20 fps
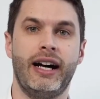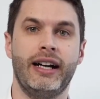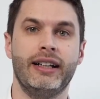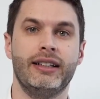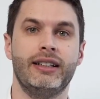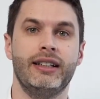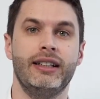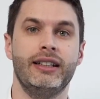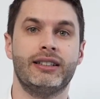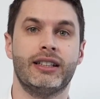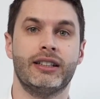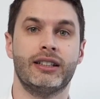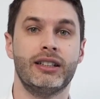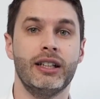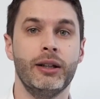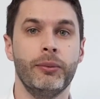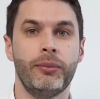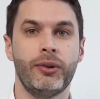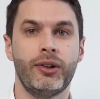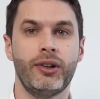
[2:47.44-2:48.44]
Light is a
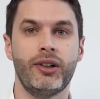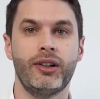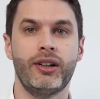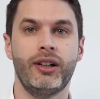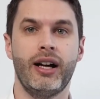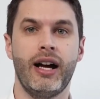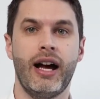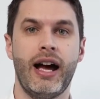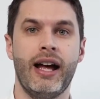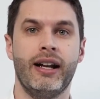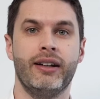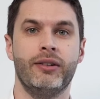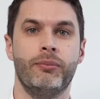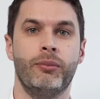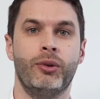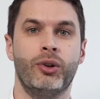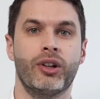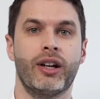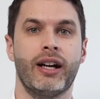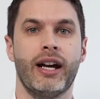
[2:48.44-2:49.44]
simpler and
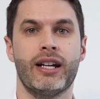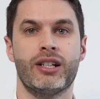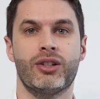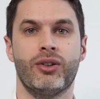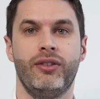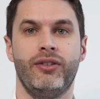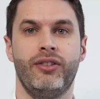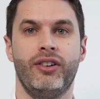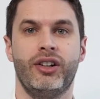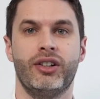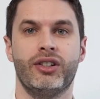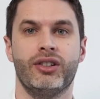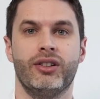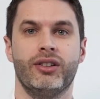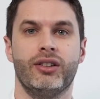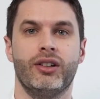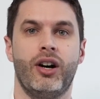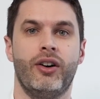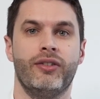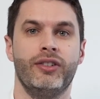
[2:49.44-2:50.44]
more casual
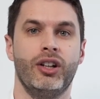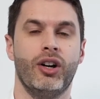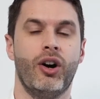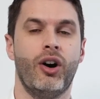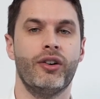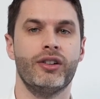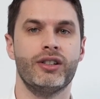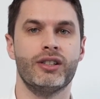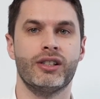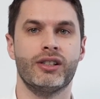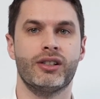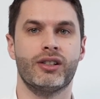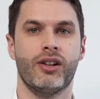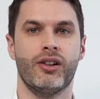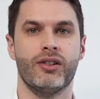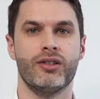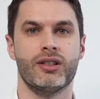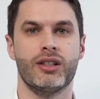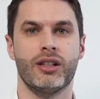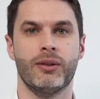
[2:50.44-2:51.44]
version of the Origins
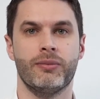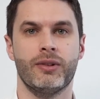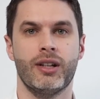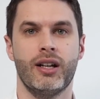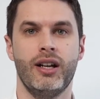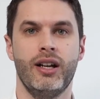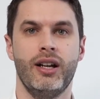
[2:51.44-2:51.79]
concept.